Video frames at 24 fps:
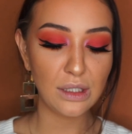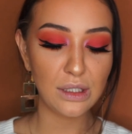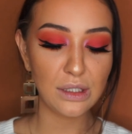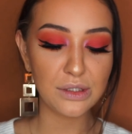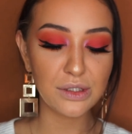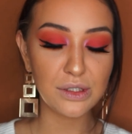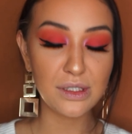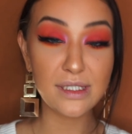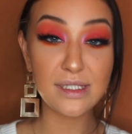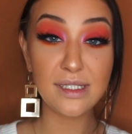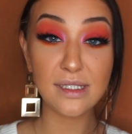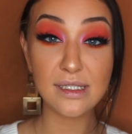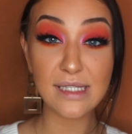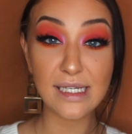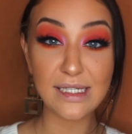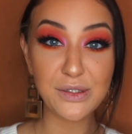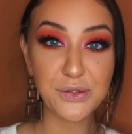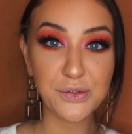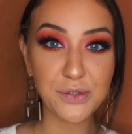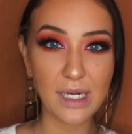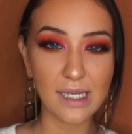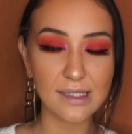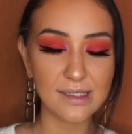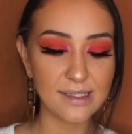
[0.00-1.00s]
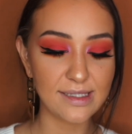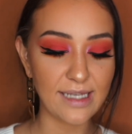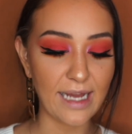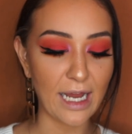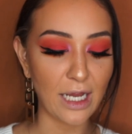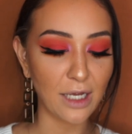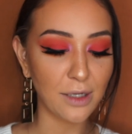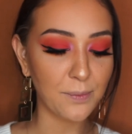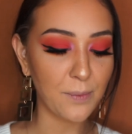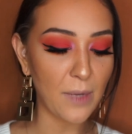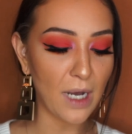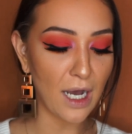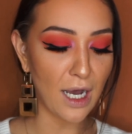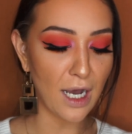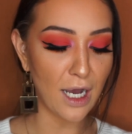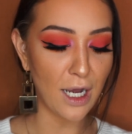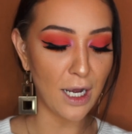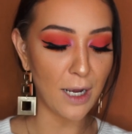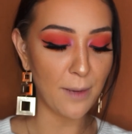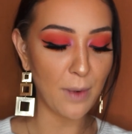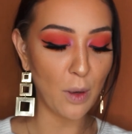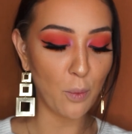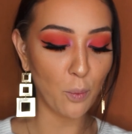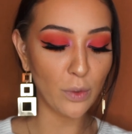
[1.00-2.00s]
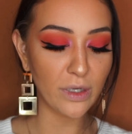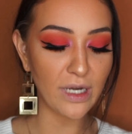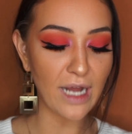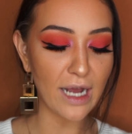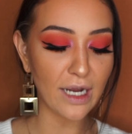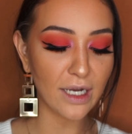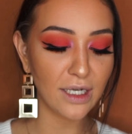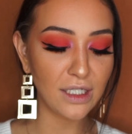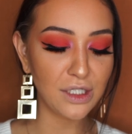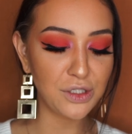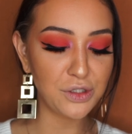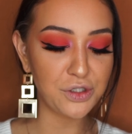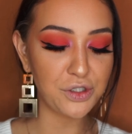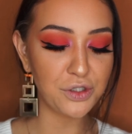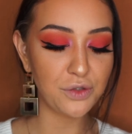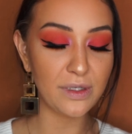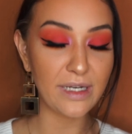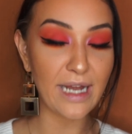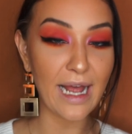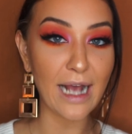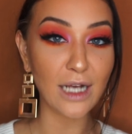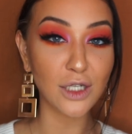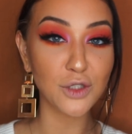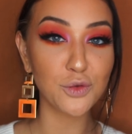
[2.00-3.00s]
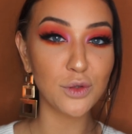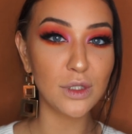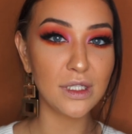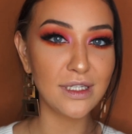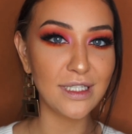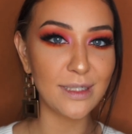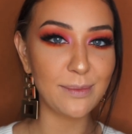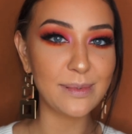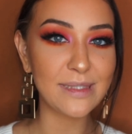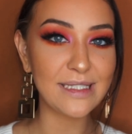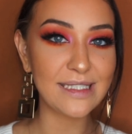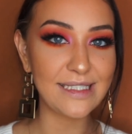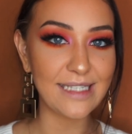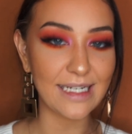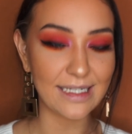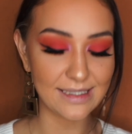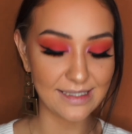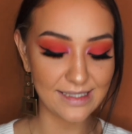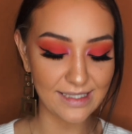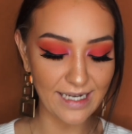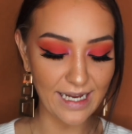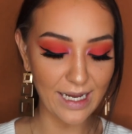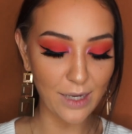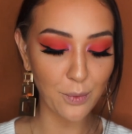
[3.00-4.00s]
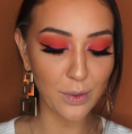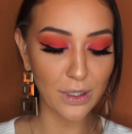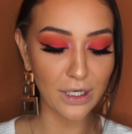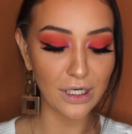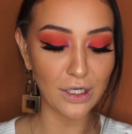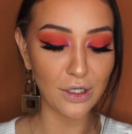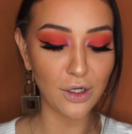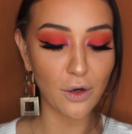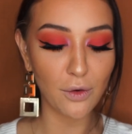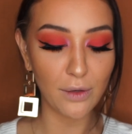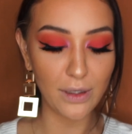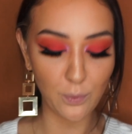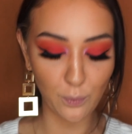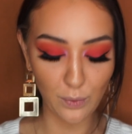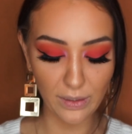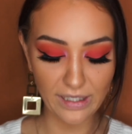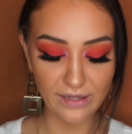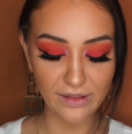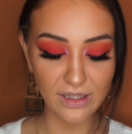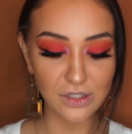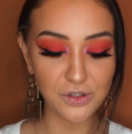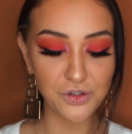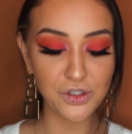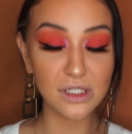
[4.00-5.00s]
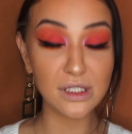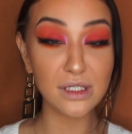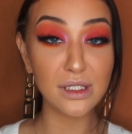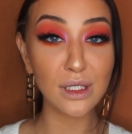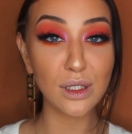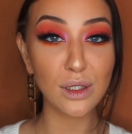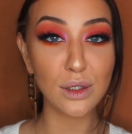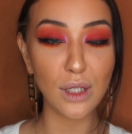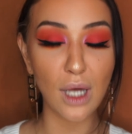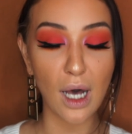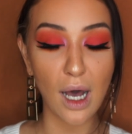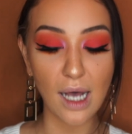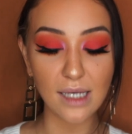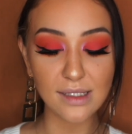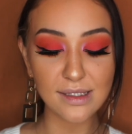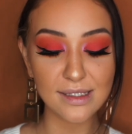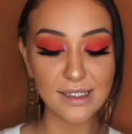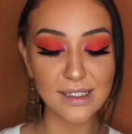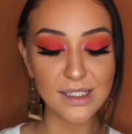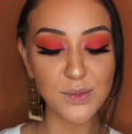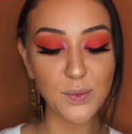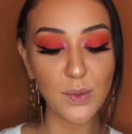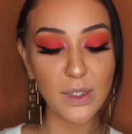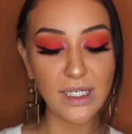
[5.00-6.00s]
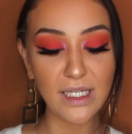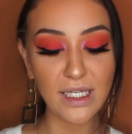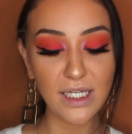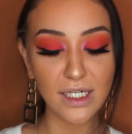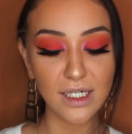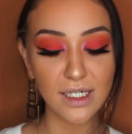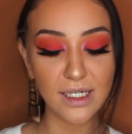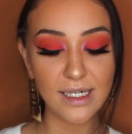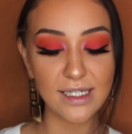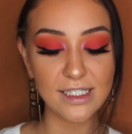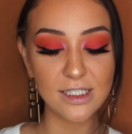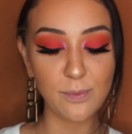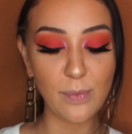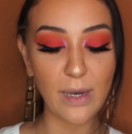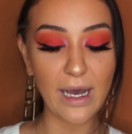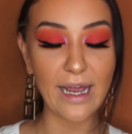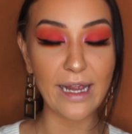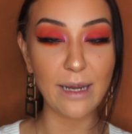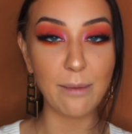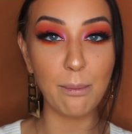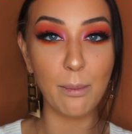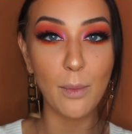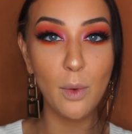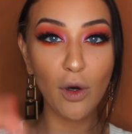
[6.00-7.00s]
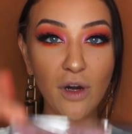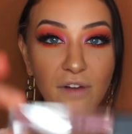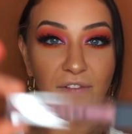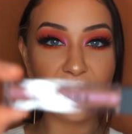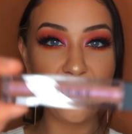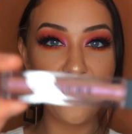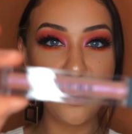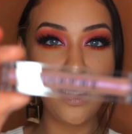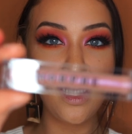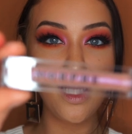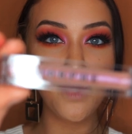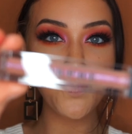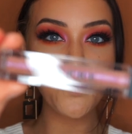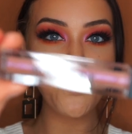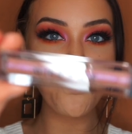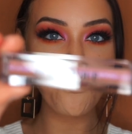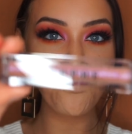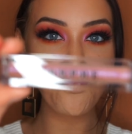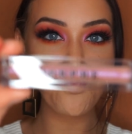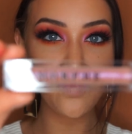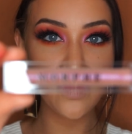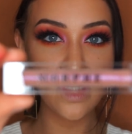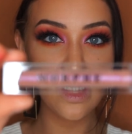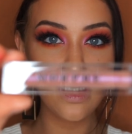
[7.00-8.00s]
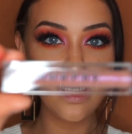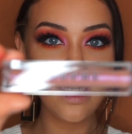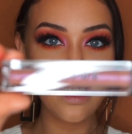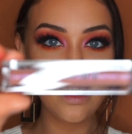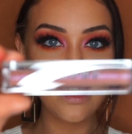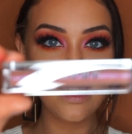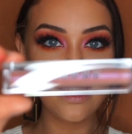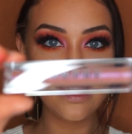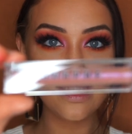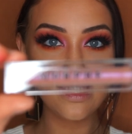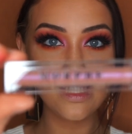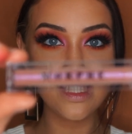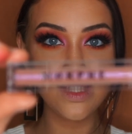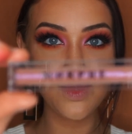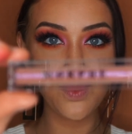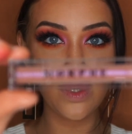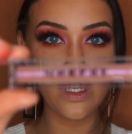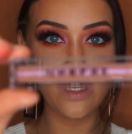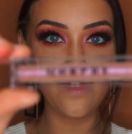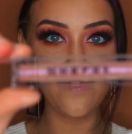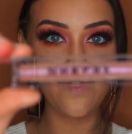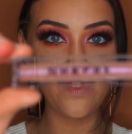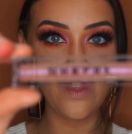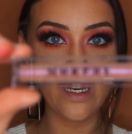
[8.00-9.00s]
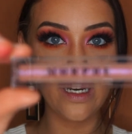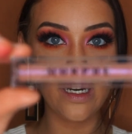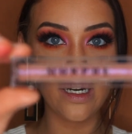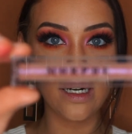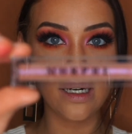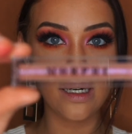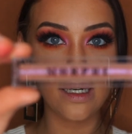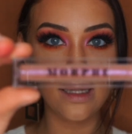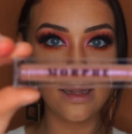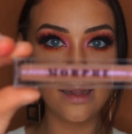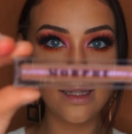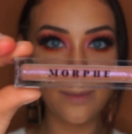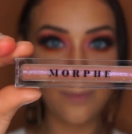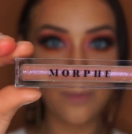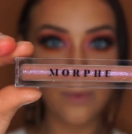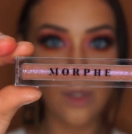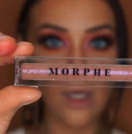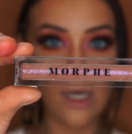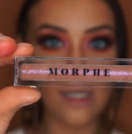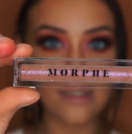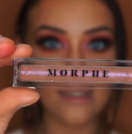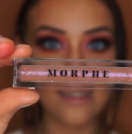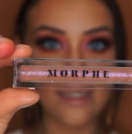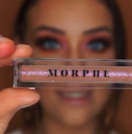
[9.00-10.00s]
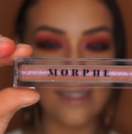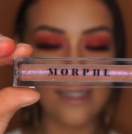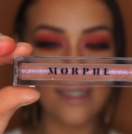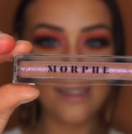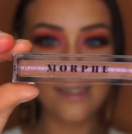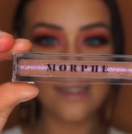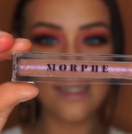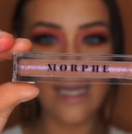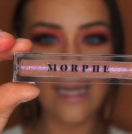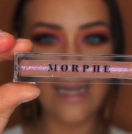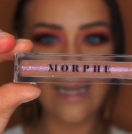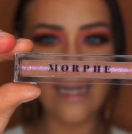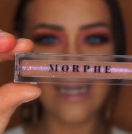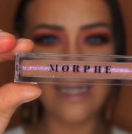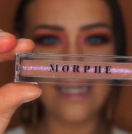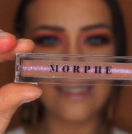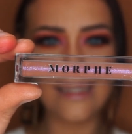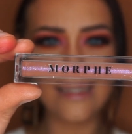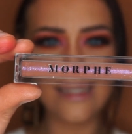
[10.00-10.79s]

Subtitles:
So this is interesting. We're not going to do an actual lipstick today. We're going to go in with just a gloss. This one here is by Morphe. This is one of their lip glosses, and